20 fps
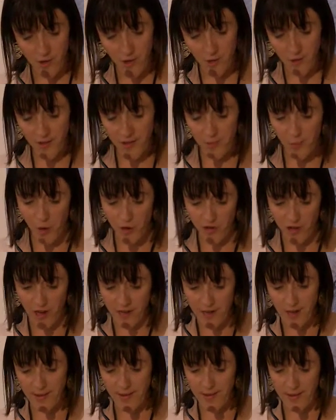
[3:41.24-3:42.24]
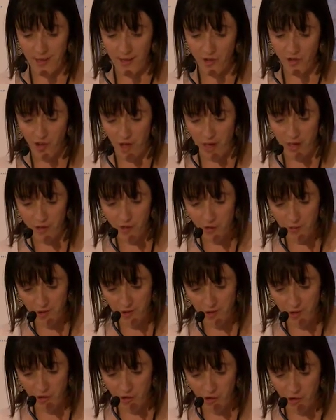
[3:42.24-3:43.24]
So this project has seen challenge
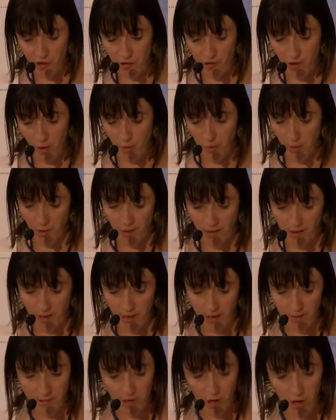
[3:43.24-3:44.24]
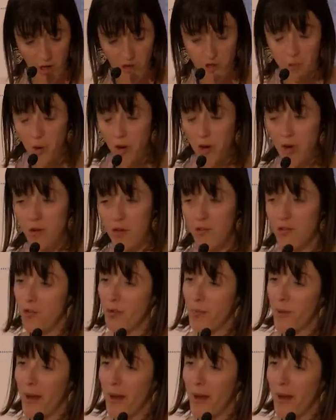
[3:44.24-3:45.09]
researchers operating as knowledge brokers or